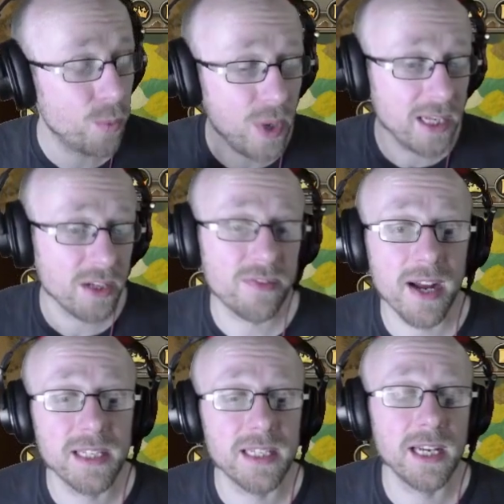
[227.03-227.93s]
where you're
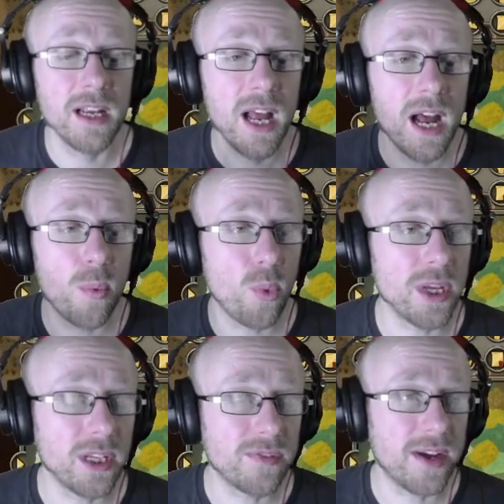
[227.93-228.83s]
fighting and
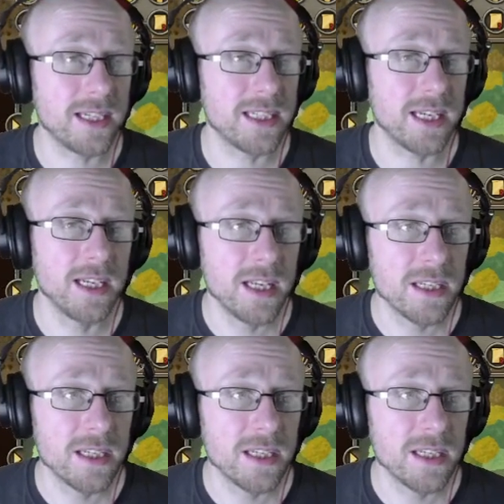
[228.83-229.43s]
what you're fighting.